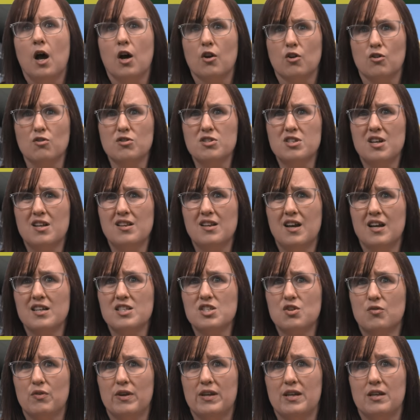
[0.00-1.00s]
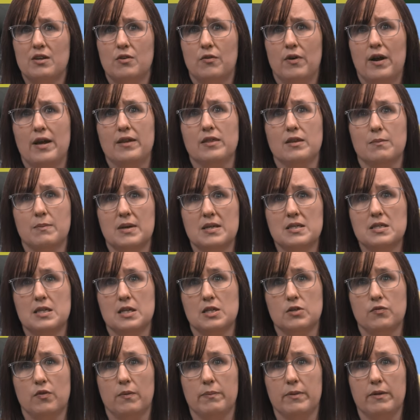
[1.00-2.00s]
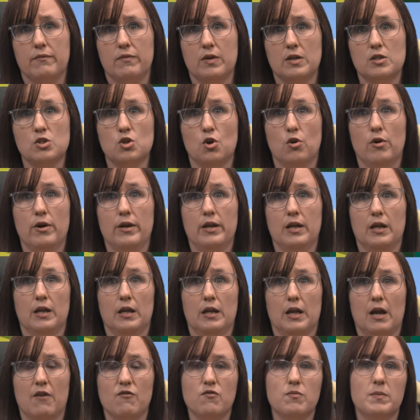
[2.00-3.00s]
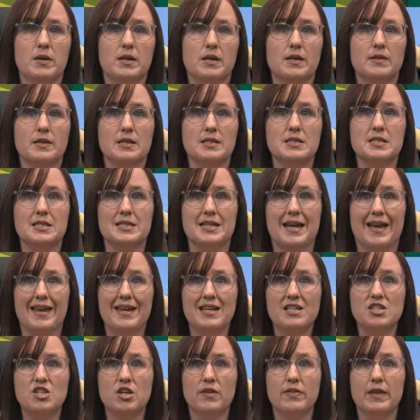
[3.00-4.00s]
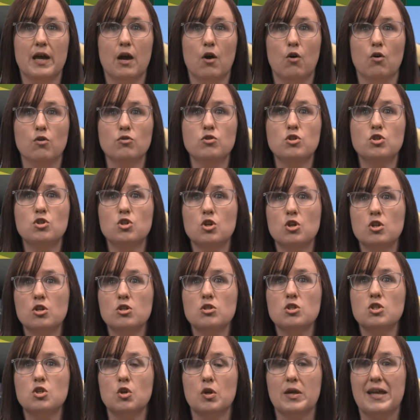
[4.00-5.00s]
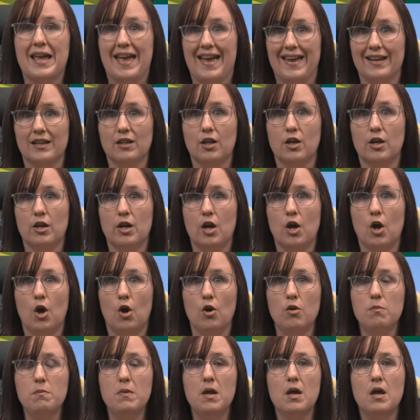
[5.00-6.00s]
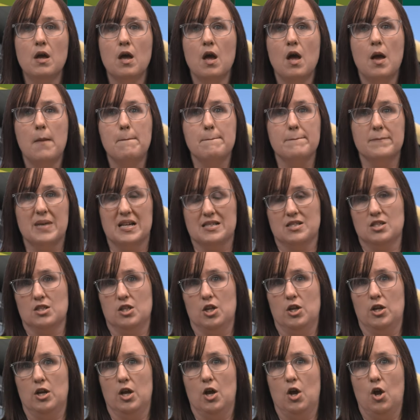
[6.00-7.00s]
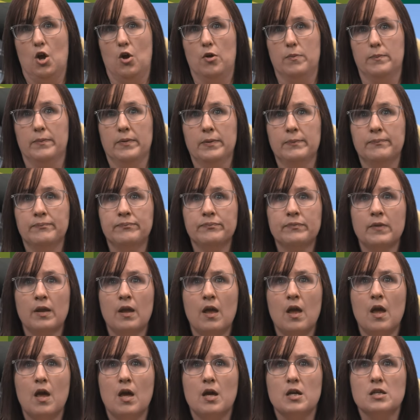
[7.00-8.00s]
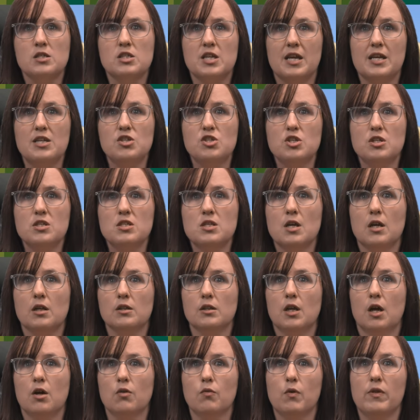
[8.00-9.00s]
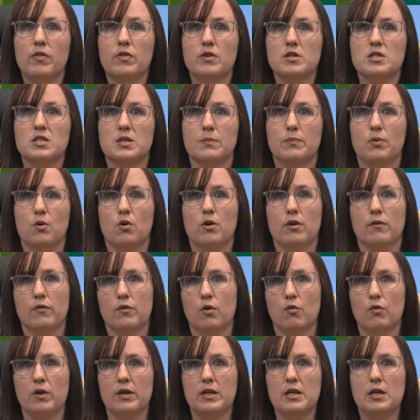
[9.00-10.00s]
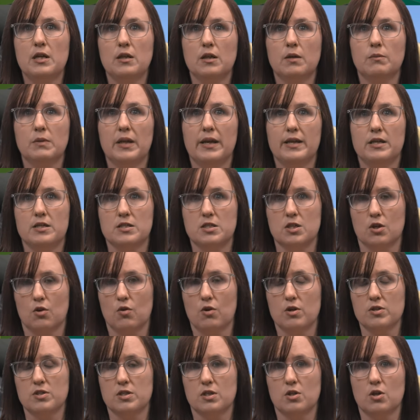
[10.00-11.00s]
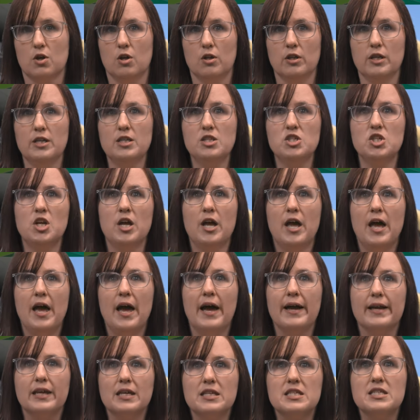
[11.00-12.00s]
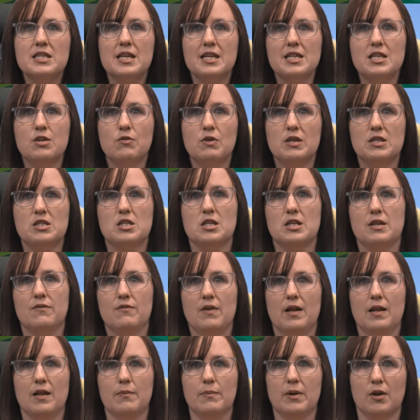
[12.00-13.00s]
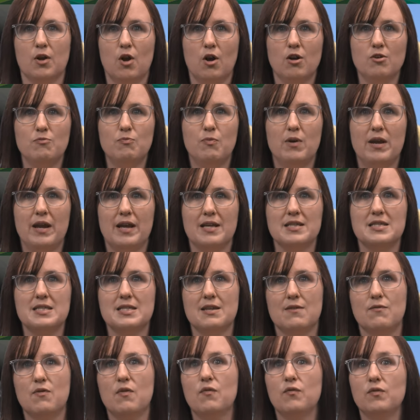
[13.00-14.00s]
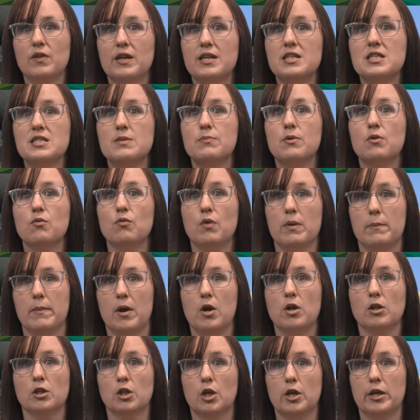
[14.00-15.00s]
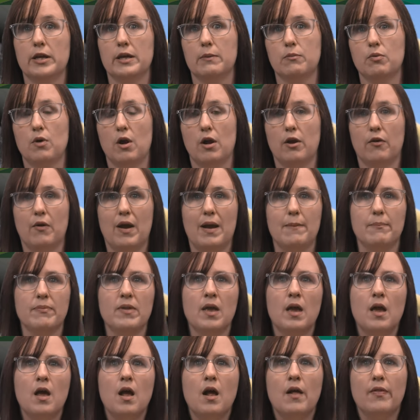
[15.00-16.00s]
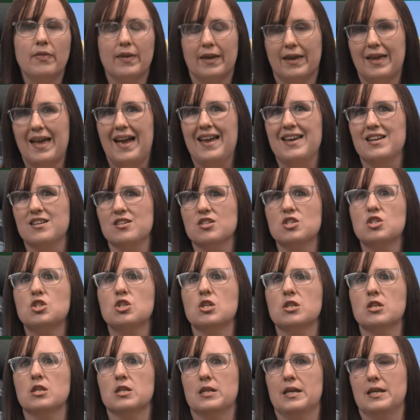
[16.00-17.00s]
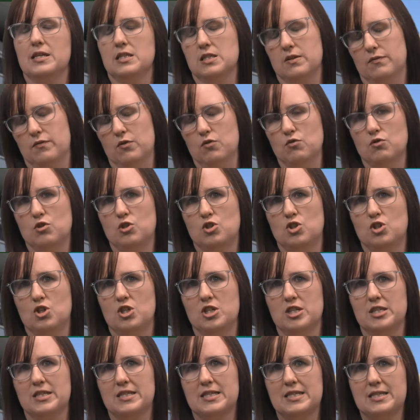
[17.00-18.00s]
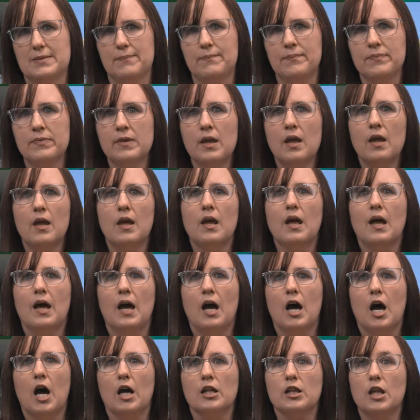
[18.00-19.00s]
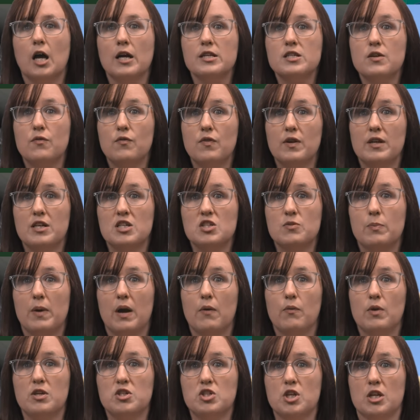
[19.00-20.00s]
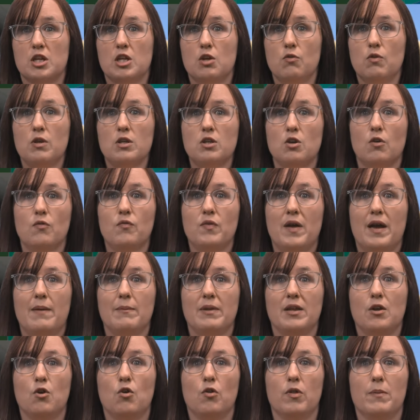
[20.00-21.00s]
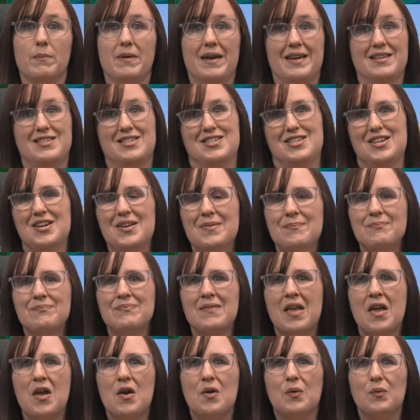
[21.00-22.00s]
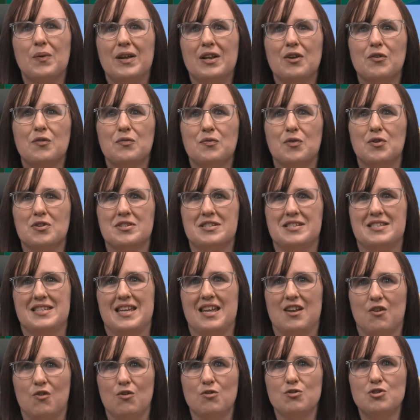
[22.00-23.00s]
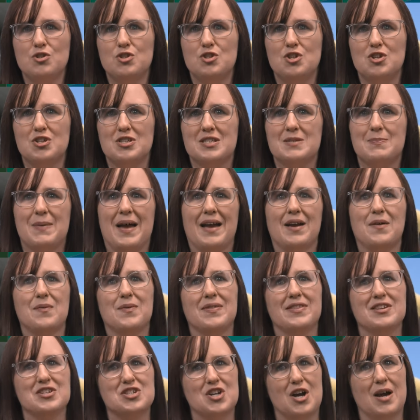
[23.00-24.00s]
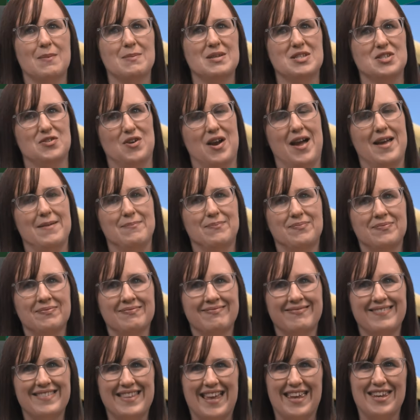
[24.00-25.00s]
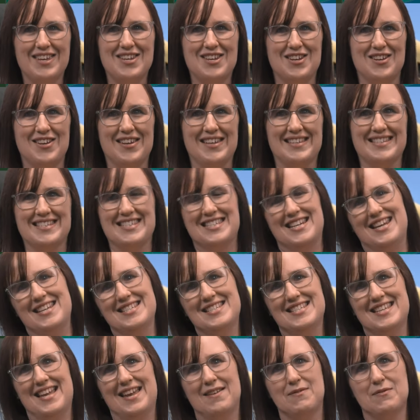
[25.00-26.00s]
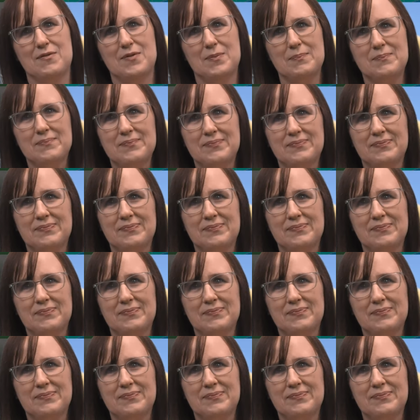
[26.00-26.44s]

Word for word: I'd also like to reiterate the message from the Victorian Government at this stage that all students who can learn at home must learn at home. Teachers, along with the support of curriculum leaders across the college, are continuing to develop a comprehensive, flexible remote learning program that caters to the needs of all students. I'd like to finish by wishing you and your family all the best. We look forward to seeing all students back when the time is right. Thank you and stay safe.